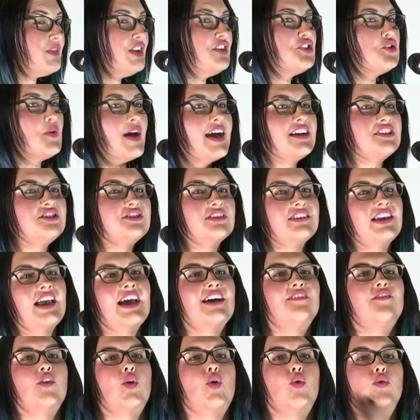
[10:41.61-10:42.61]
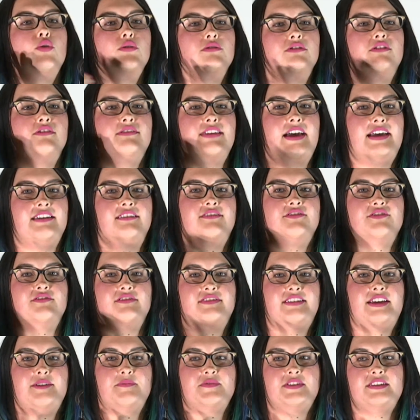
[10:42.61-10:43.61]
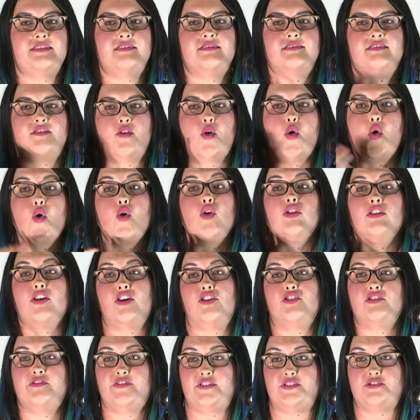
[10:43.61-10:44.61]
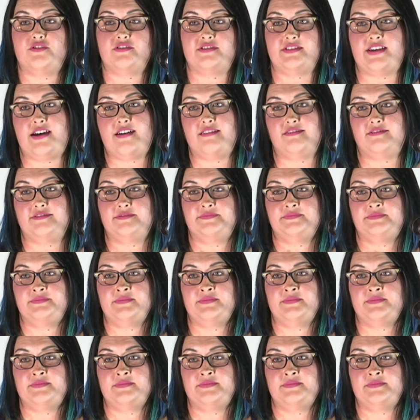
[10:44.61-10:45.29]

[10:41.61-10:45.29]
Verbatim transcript: You actually have all your taste receptors all over your tongue.